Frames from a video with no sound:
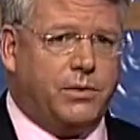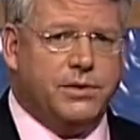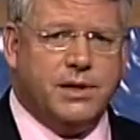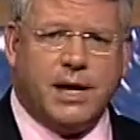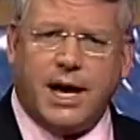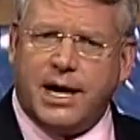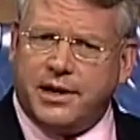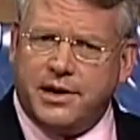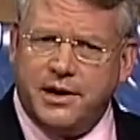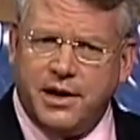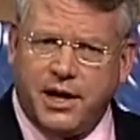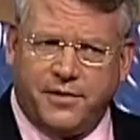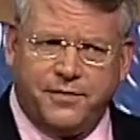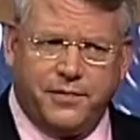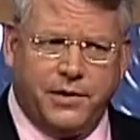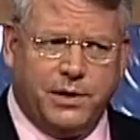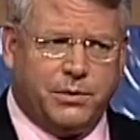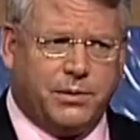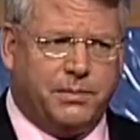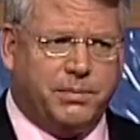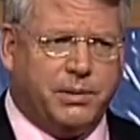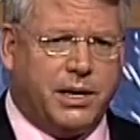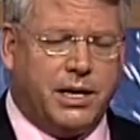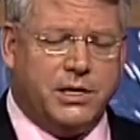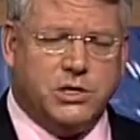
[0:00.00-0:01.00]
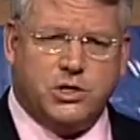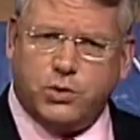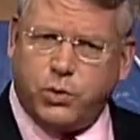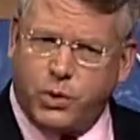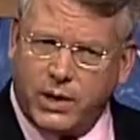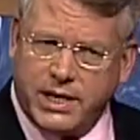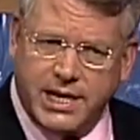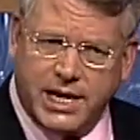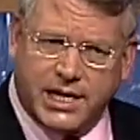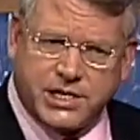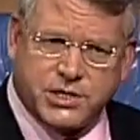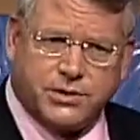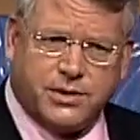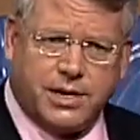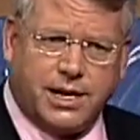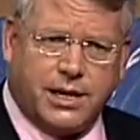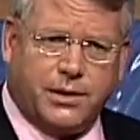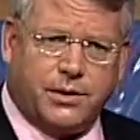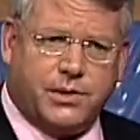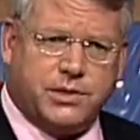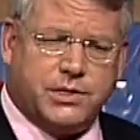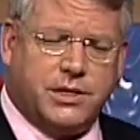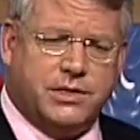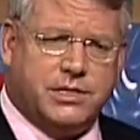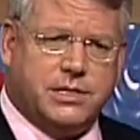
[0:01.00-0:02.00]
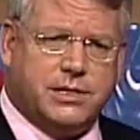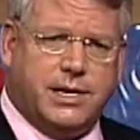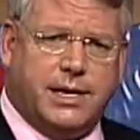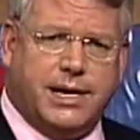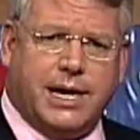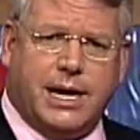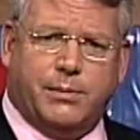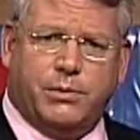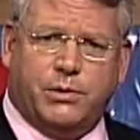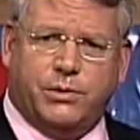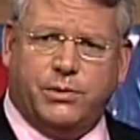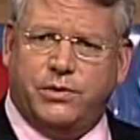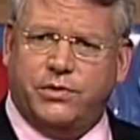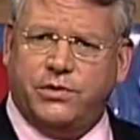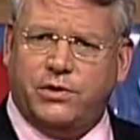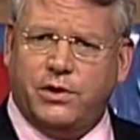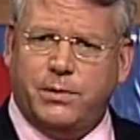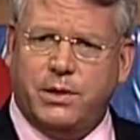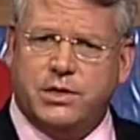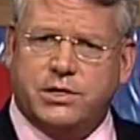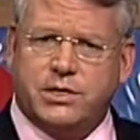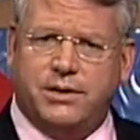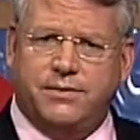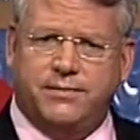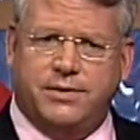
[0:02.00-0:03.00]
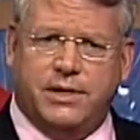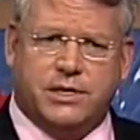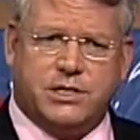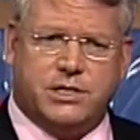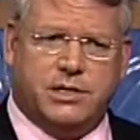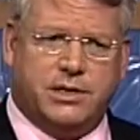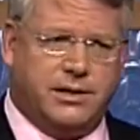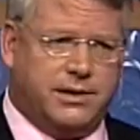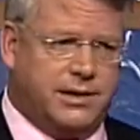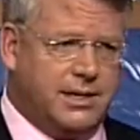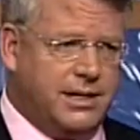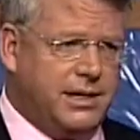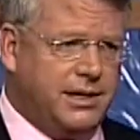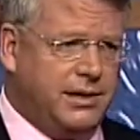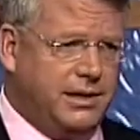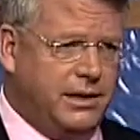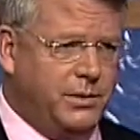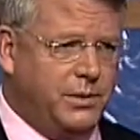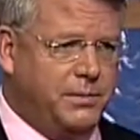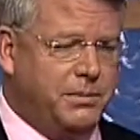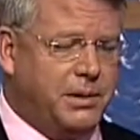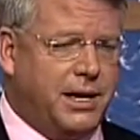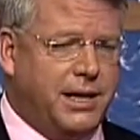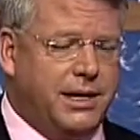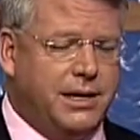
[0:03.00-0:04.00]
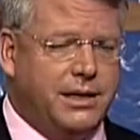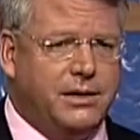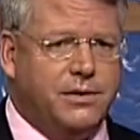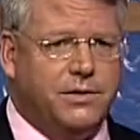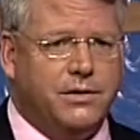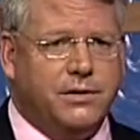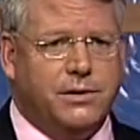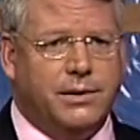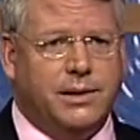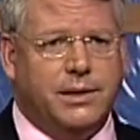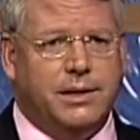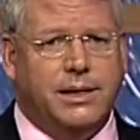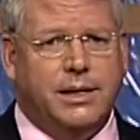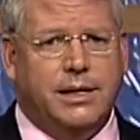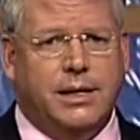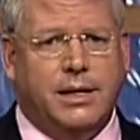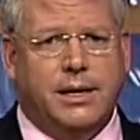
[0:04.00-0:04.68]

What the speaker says: Not enough, he replied. 20 extra hours, I said, Admiral, with so much conviction, thinking he would buy into it.